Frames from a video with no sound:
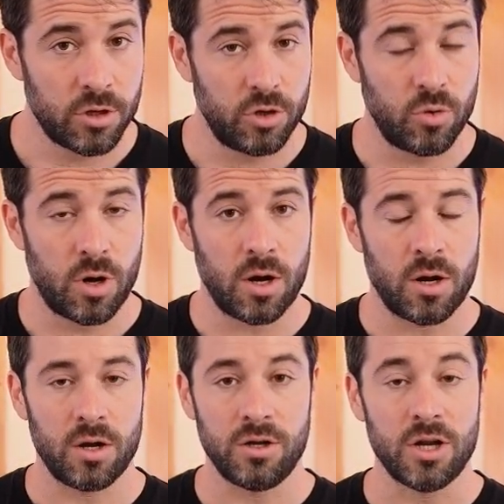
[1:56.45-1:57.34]
you
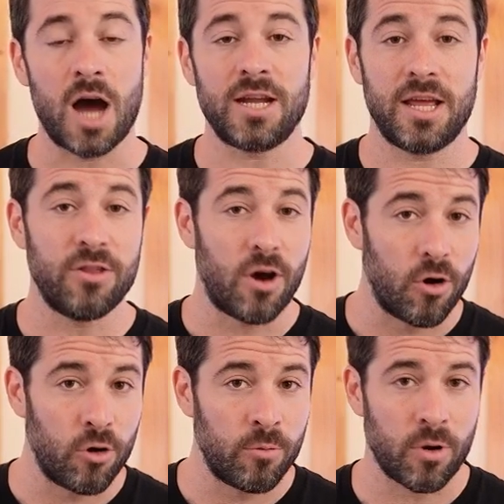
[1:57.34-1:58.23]
are not in the
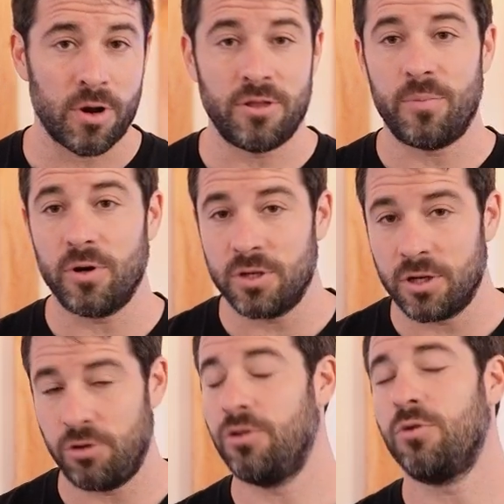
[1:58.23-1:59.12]
home or in the
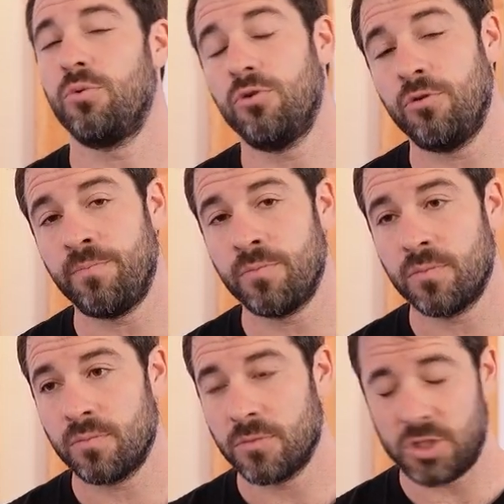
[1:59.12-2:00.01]
building or in the room,
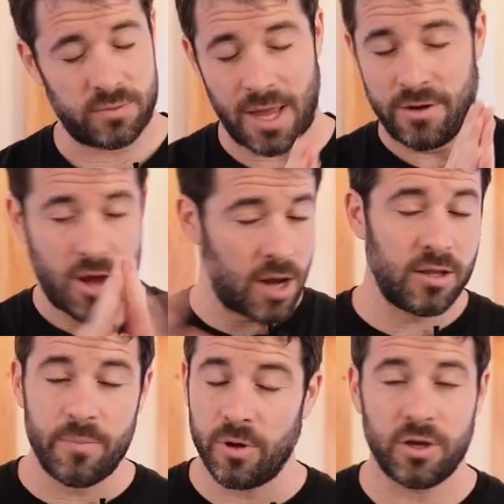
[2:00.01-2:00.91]
not
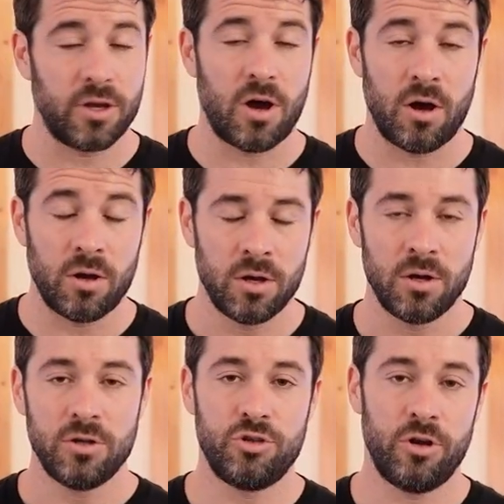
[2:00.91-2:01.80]
in the building at all
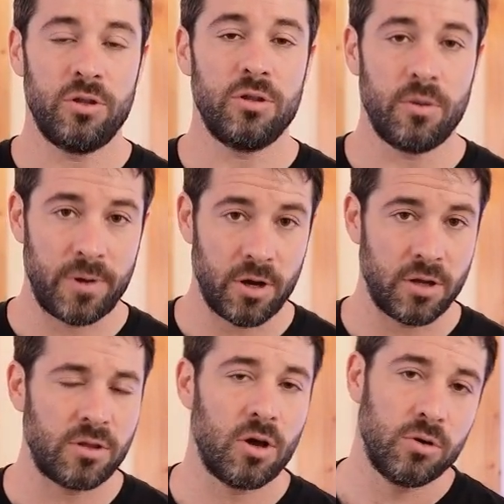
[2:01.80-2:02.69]
during the
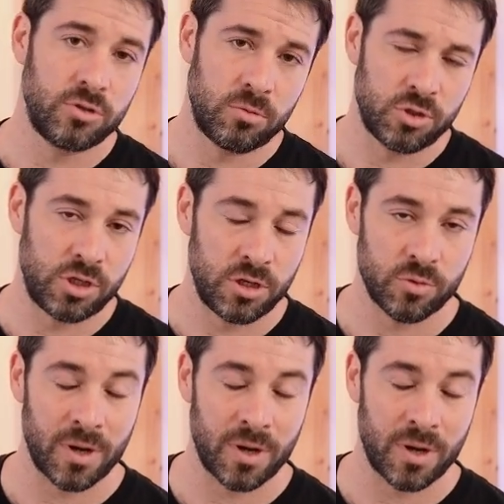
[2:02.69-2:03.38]
period that the ozone machine is